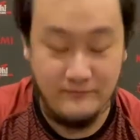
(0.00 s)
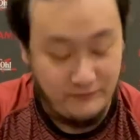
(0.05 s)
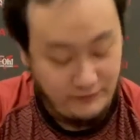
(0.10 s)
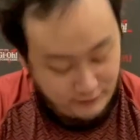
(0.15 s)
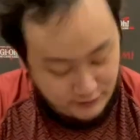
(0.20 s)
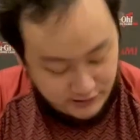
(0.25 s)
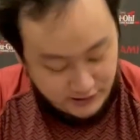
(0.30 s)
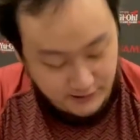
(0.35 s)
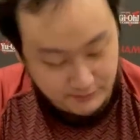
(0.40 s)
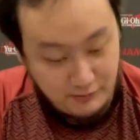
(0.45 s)

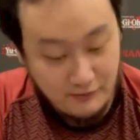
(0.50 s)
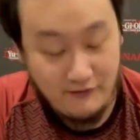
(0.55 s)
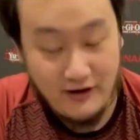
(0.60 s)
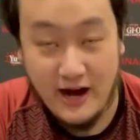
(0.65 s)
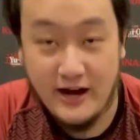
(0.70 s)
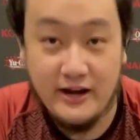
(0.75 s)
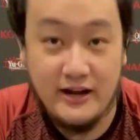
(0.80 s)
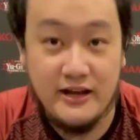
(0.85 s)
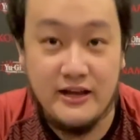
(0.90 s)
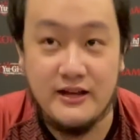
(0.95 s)
for
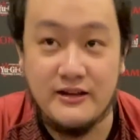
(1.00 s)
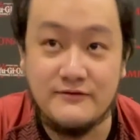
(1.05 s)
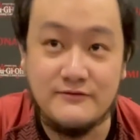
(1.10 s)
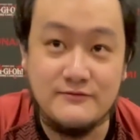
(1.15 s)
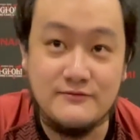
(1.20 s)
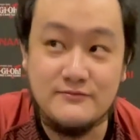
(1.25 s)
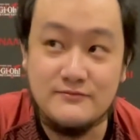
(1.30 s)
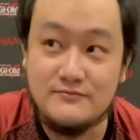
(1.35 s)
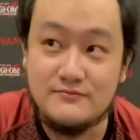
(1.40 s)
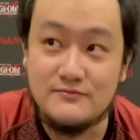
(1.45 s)
providing
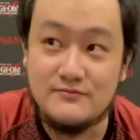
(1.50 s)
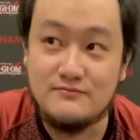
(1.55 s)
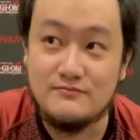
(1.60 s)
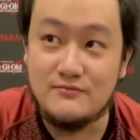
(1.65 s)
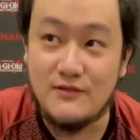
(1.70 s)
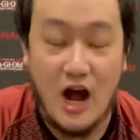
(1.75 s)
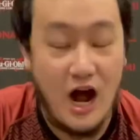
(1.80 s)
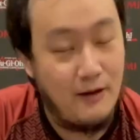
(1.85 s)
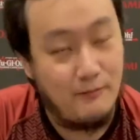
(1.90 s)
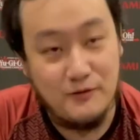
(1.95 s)

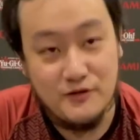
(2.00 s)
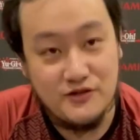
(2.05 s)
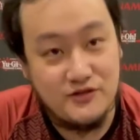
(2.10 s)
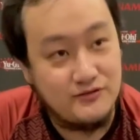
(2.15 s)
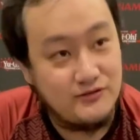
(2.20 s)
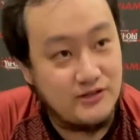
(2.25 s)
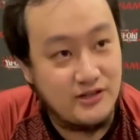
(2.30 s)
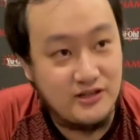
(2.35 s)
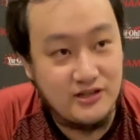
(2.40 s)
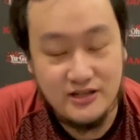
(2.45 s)

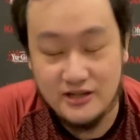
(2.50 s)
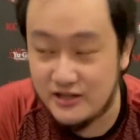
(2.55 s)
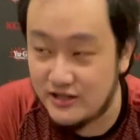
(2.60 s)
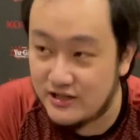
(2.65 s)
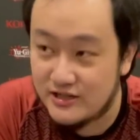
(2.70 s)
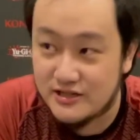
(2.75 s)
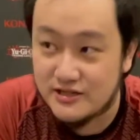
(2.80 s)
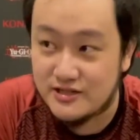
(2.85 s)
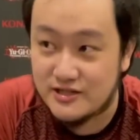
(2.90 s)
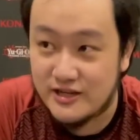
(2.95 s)
opportunities